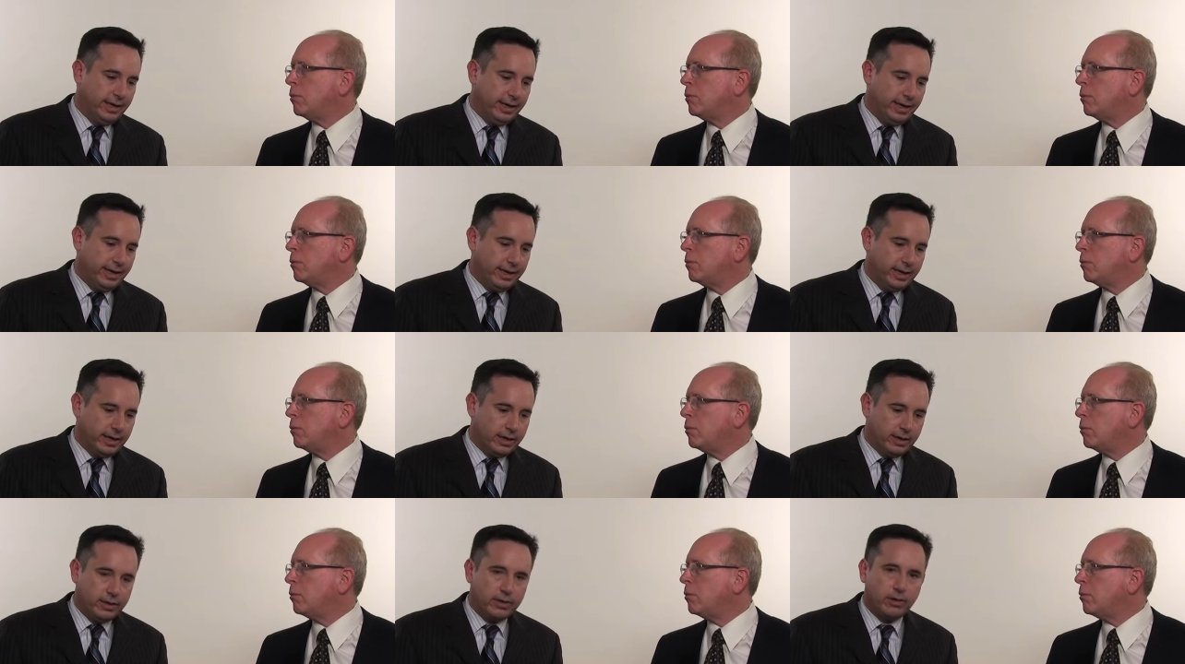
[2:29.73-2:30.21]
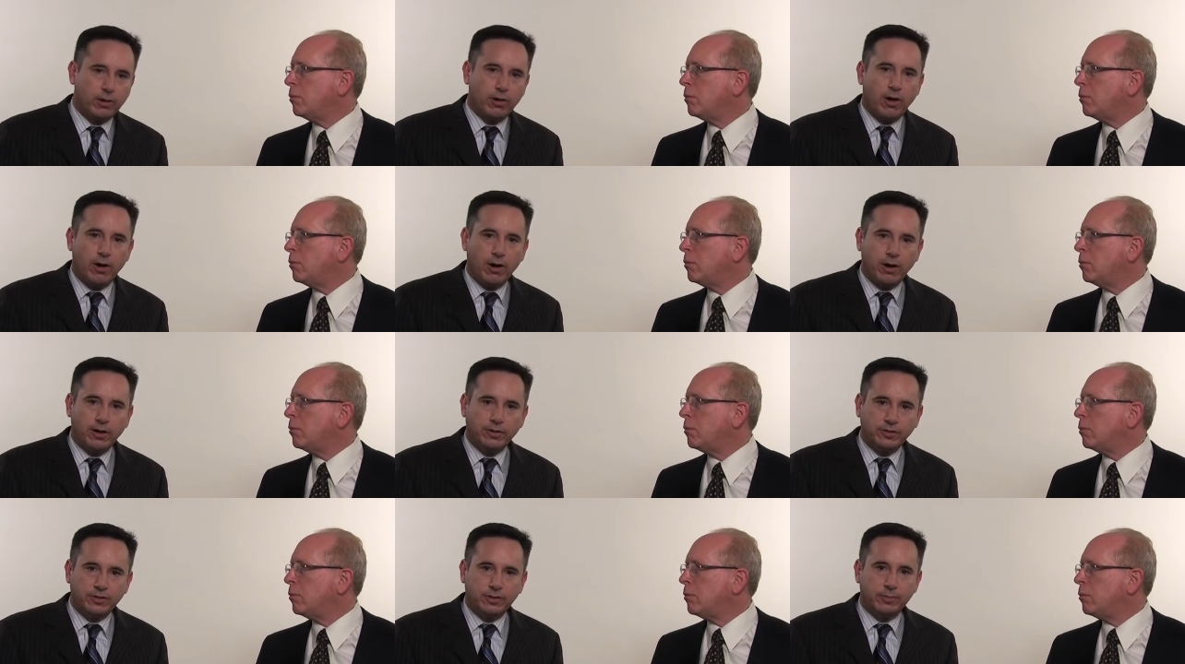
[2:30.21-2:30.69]
Speaker 1: And there
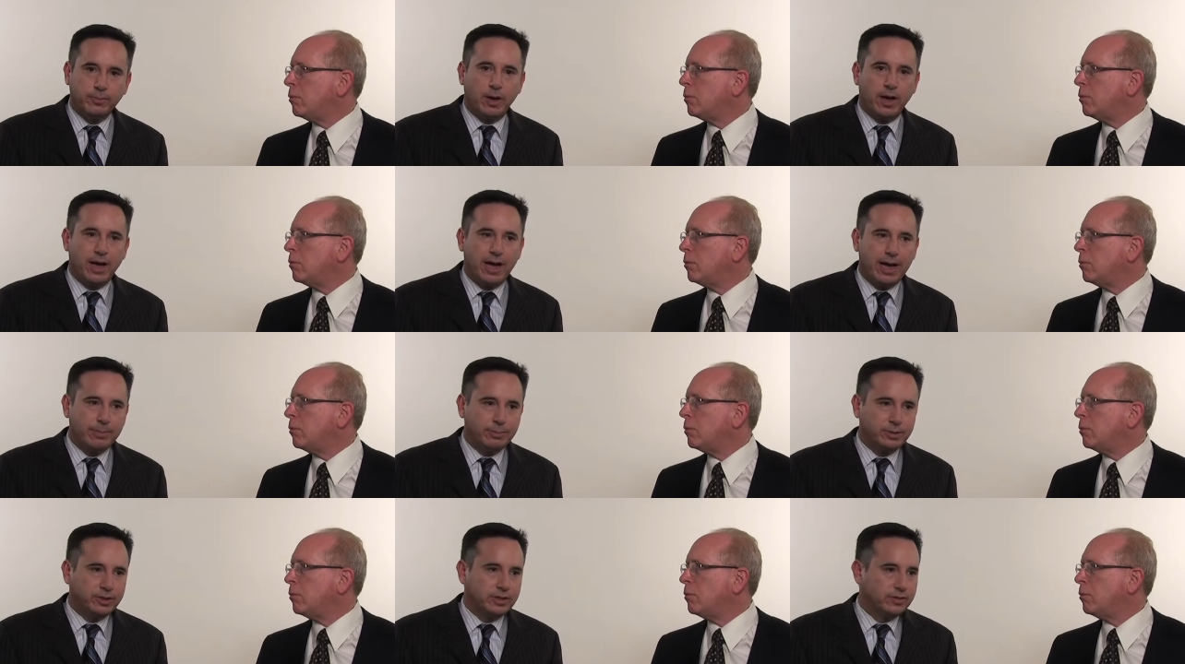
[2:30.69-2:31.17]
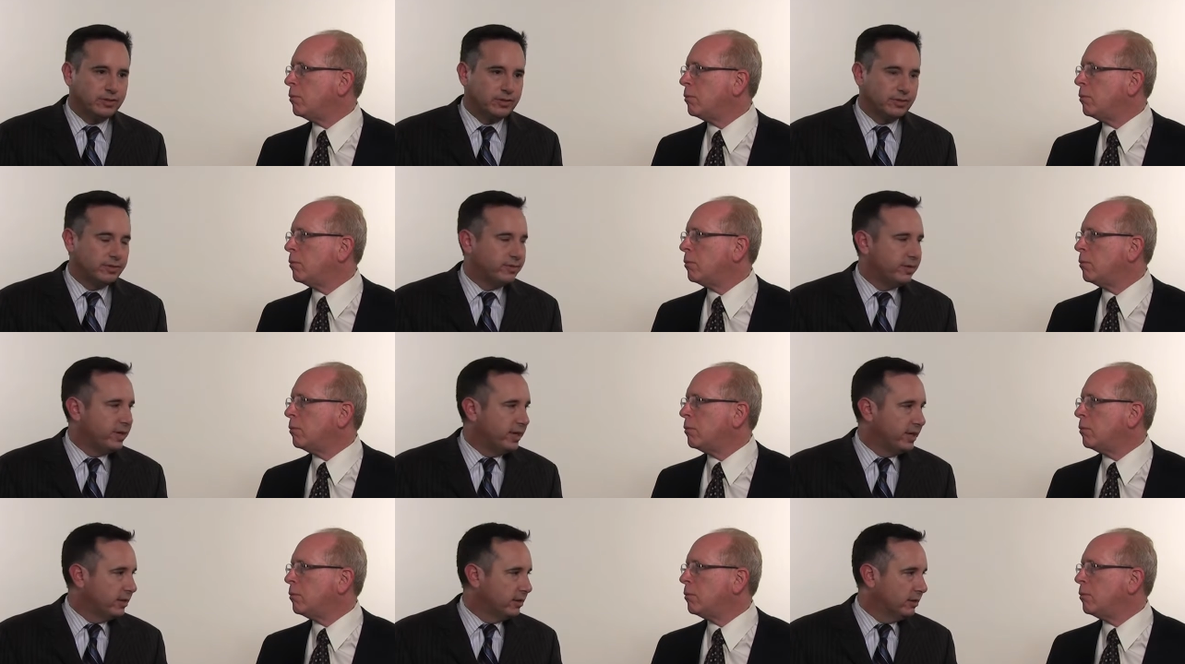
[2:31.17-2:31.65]
are some options
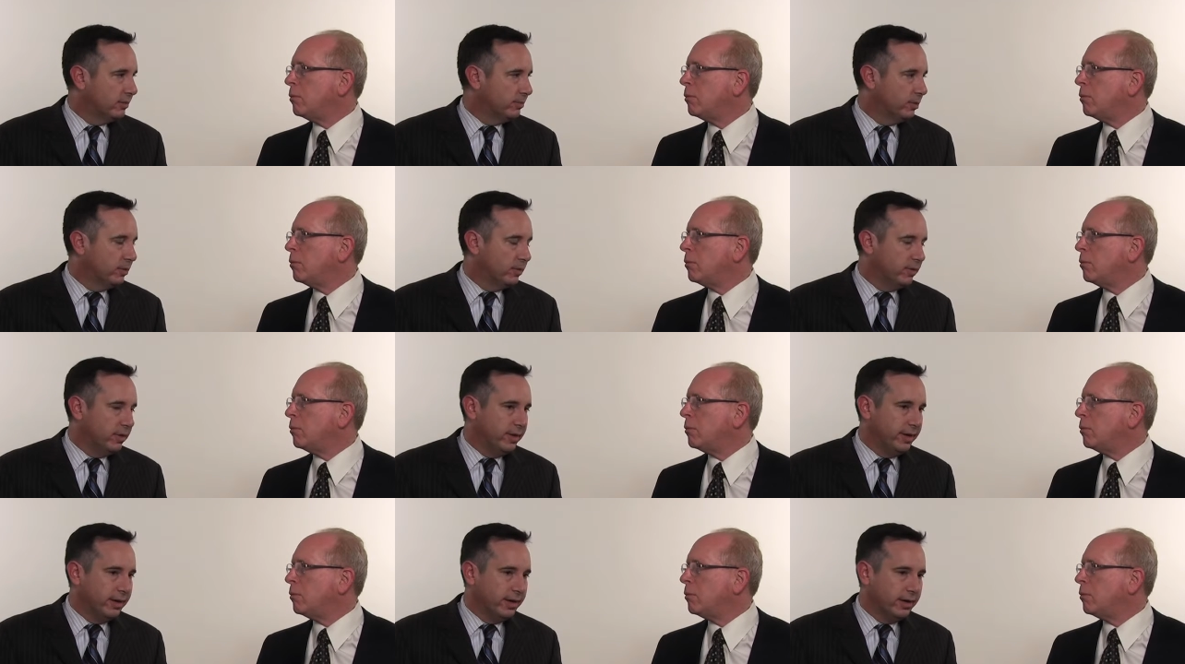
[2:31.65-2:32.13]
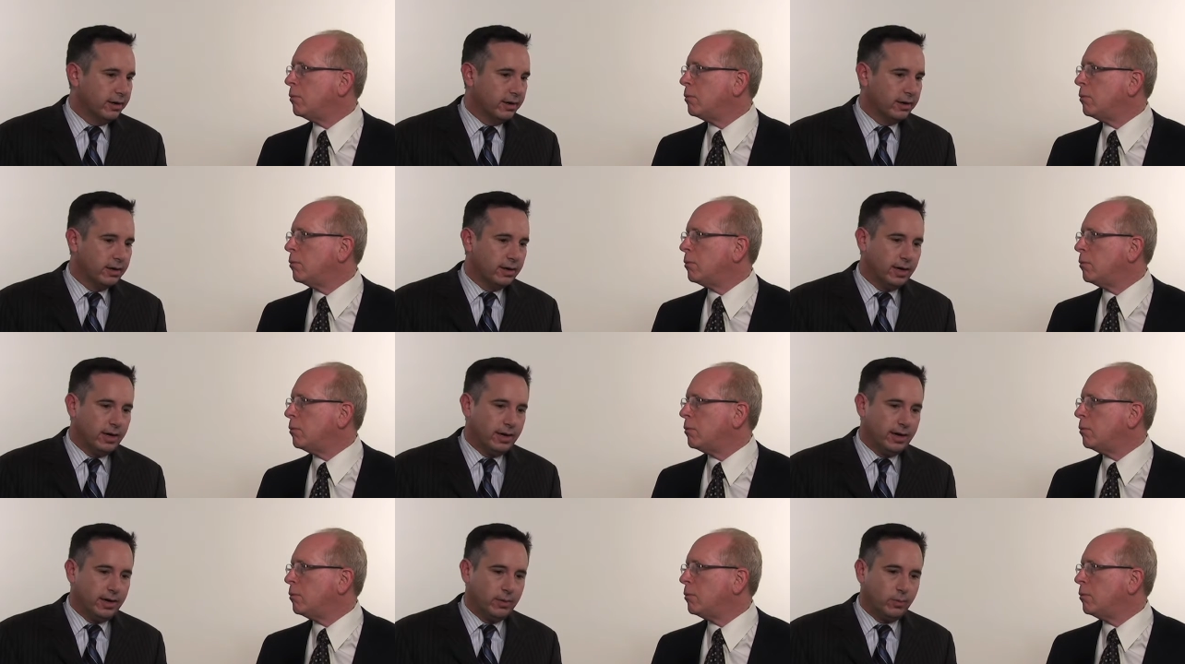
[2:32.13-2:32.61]
available
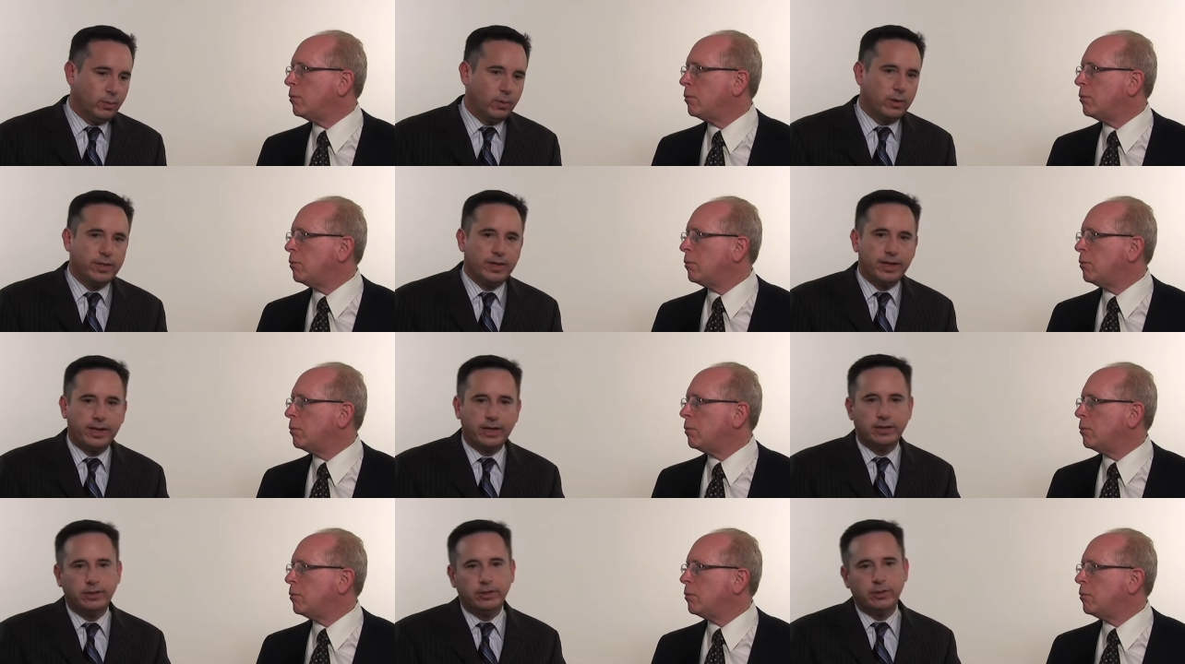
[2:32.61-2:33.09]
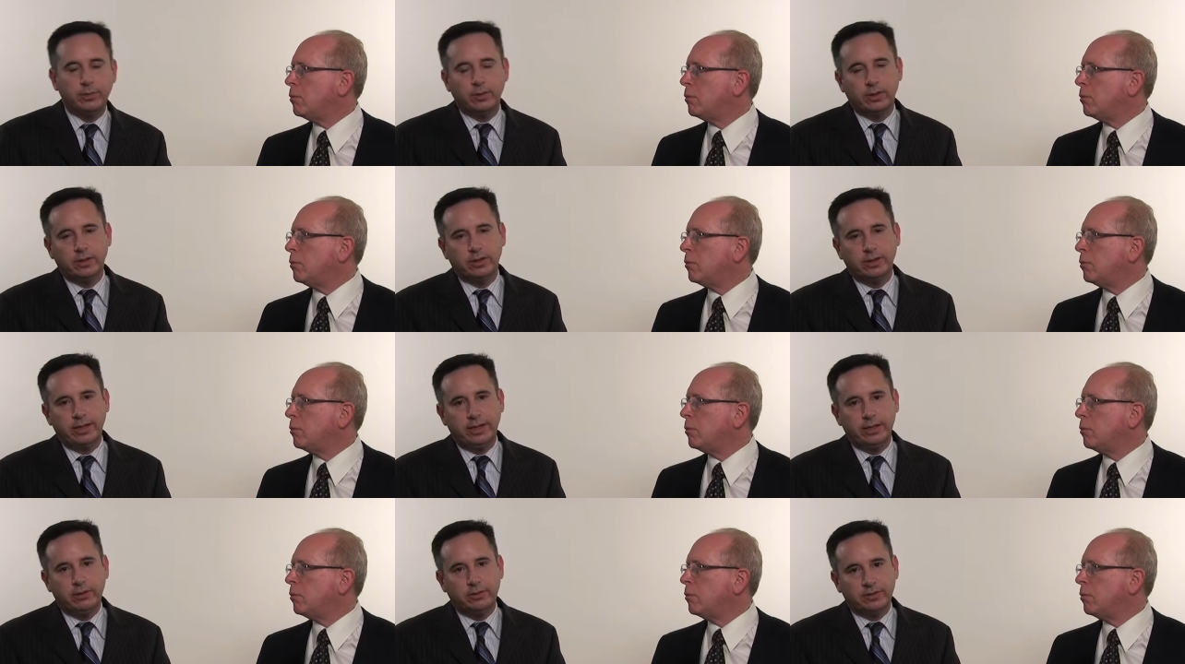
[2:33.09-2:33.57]
there uh, where they can do
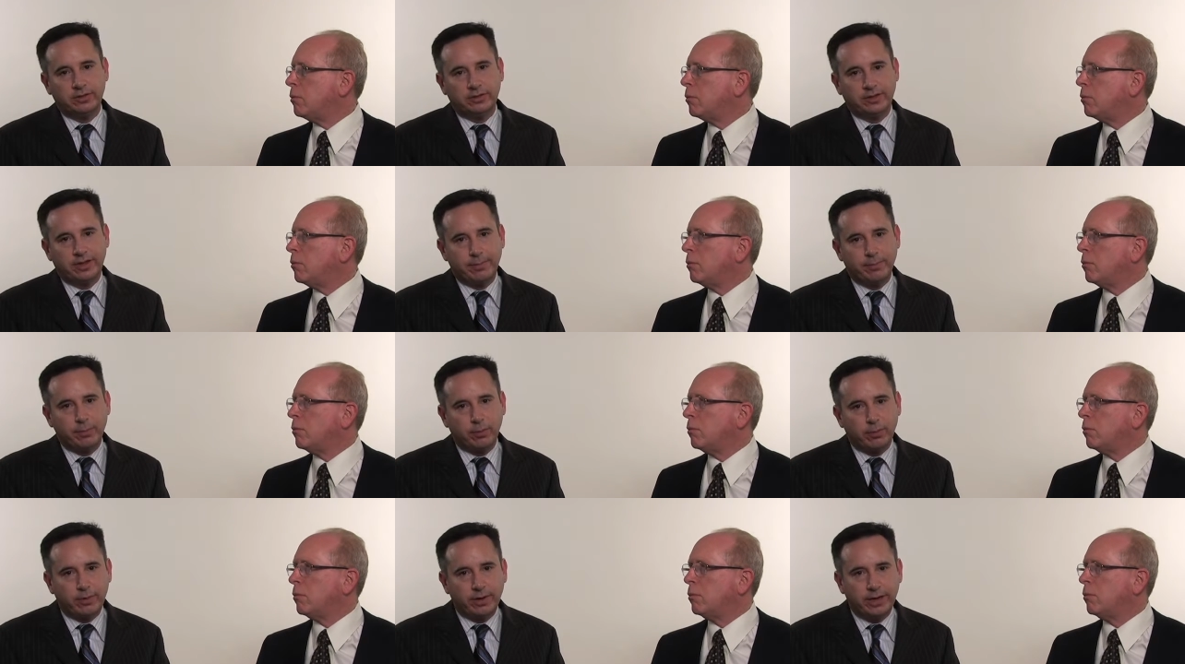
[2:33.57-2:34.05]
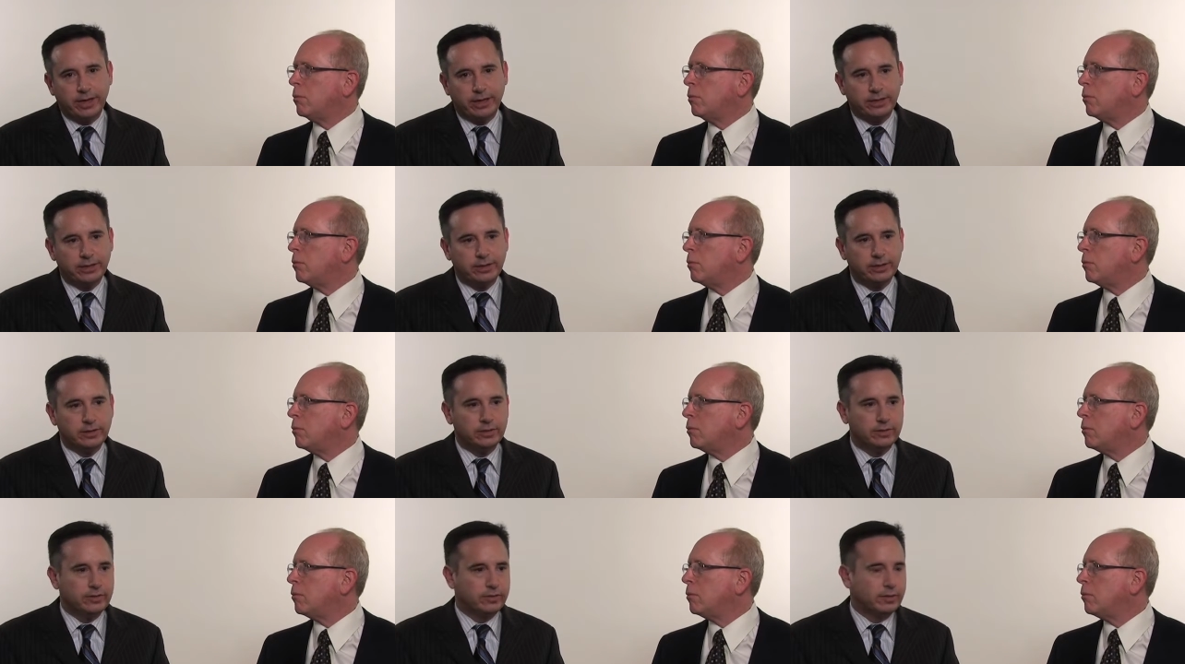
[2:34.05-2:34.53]
a legal
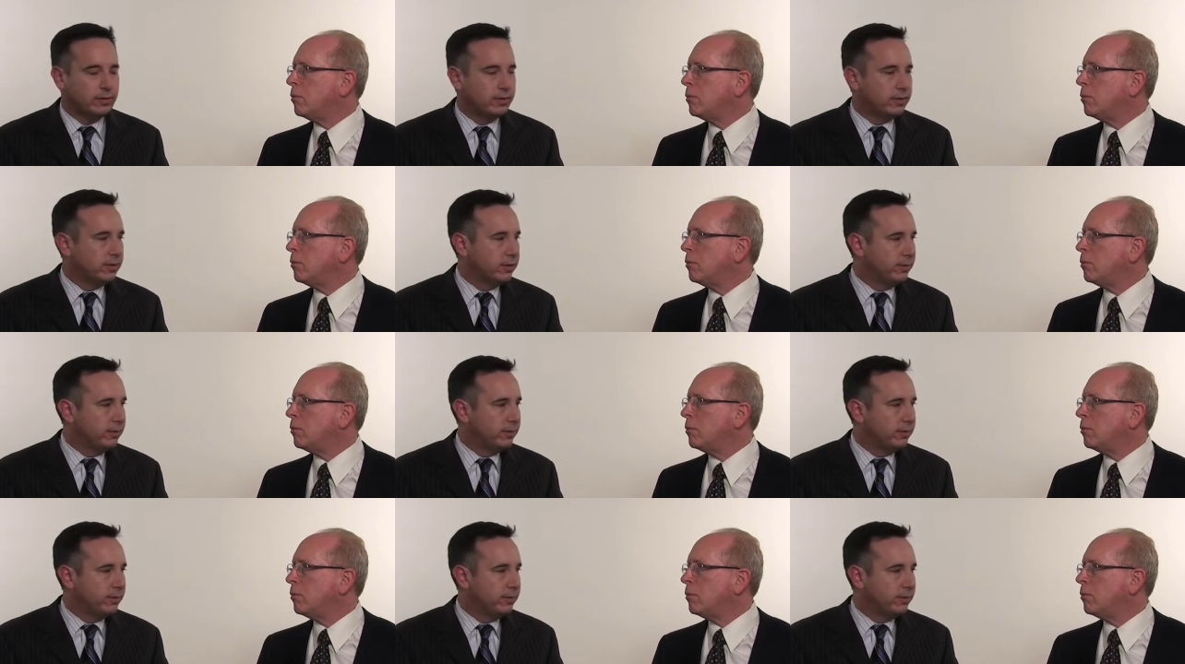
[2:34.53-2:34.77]
separation. So